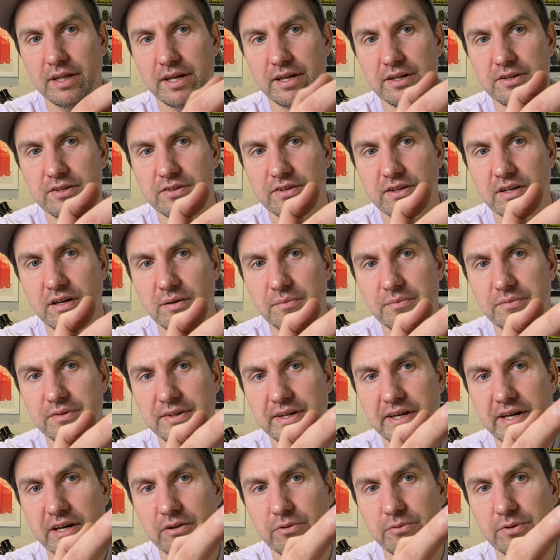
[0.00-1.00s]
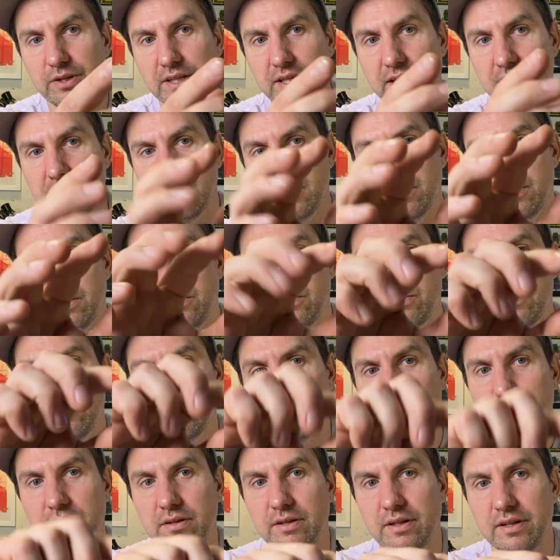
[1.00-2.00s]
and it just comes down really low
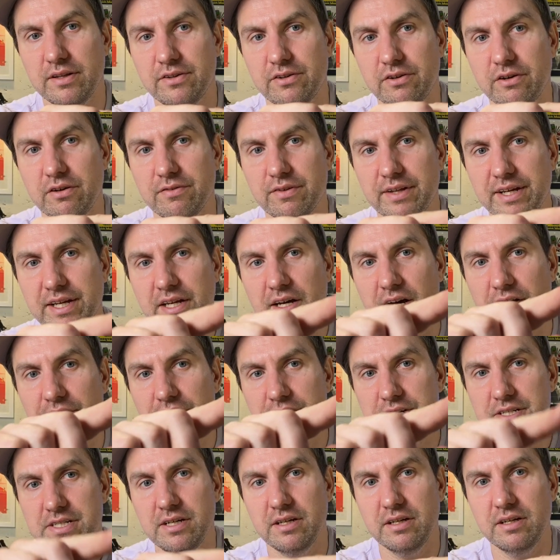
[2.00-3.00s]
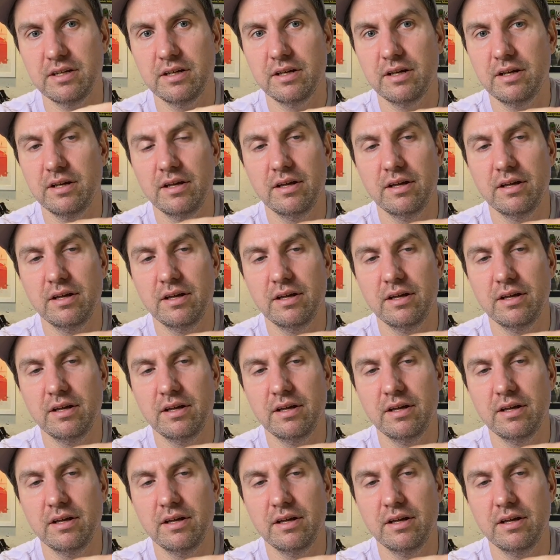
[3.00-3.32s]
and sort of like covers it.